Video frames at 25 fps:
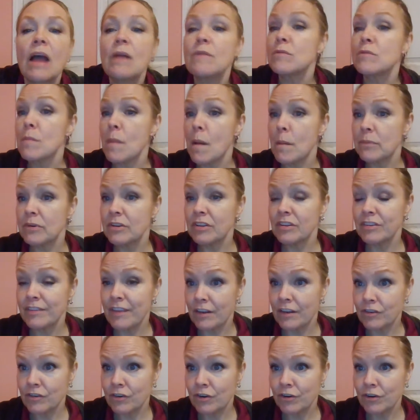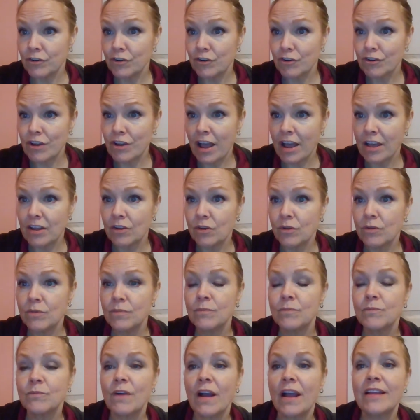remember to center your title
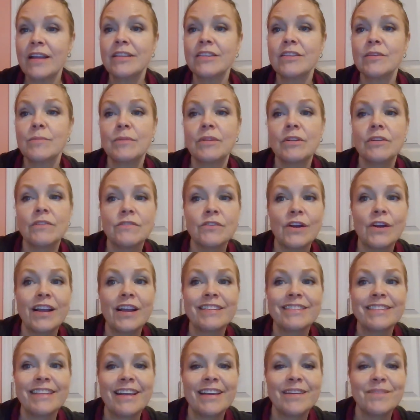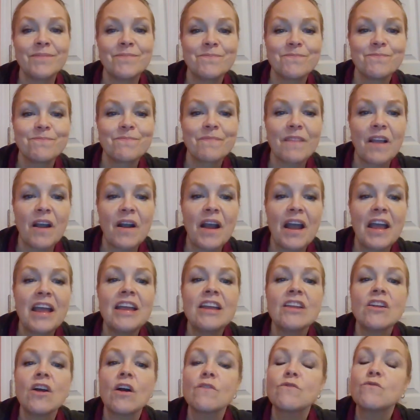right in the middle of your essay. All right,
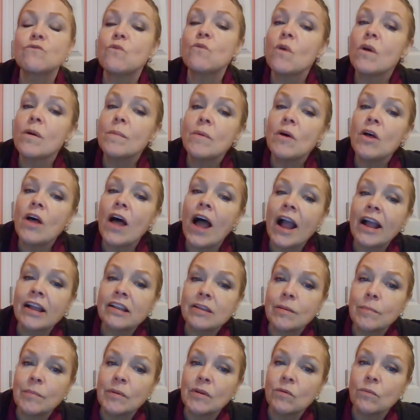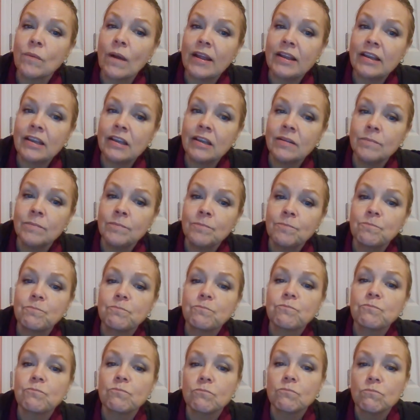in our formal academic writing,
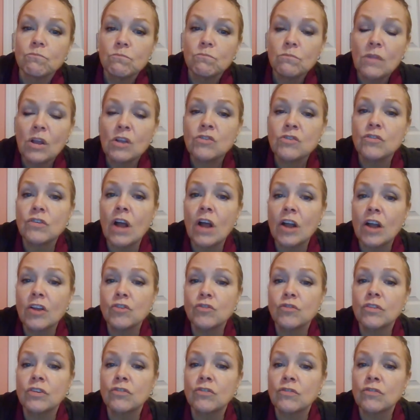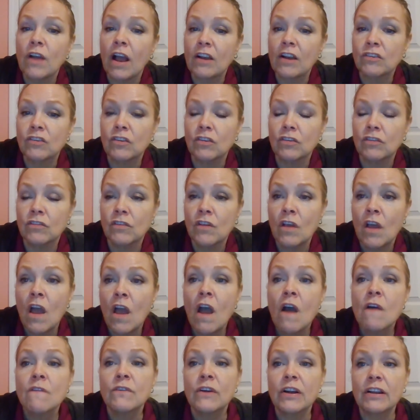do not use contractions.
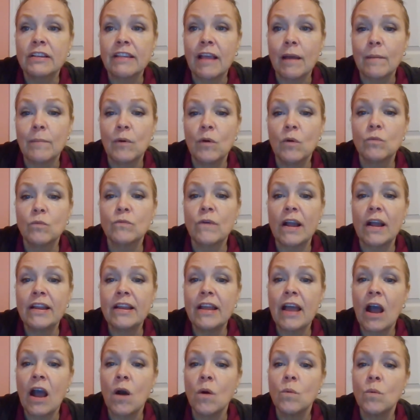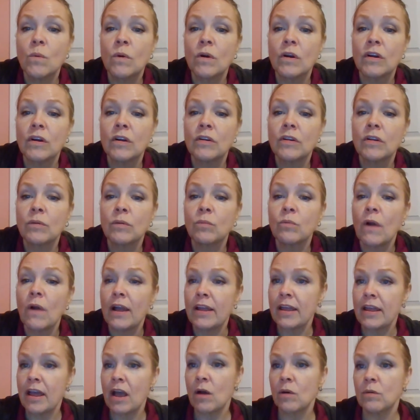For example, write out
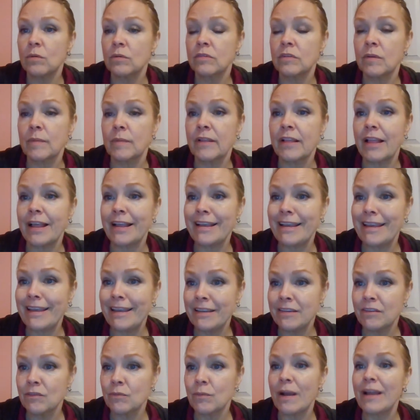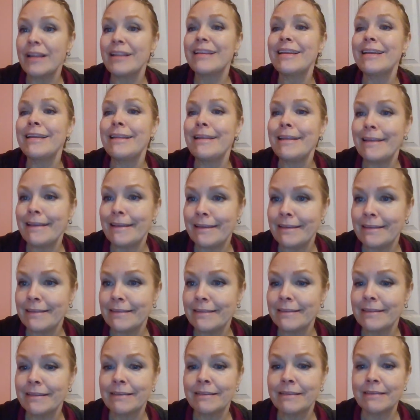something like it's, write it
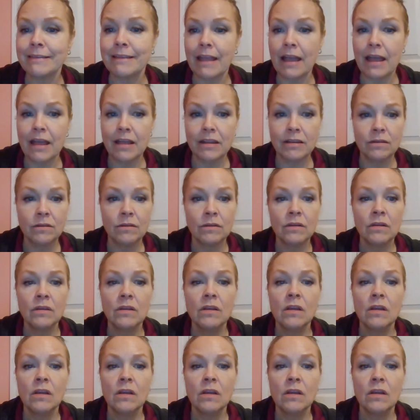is instead.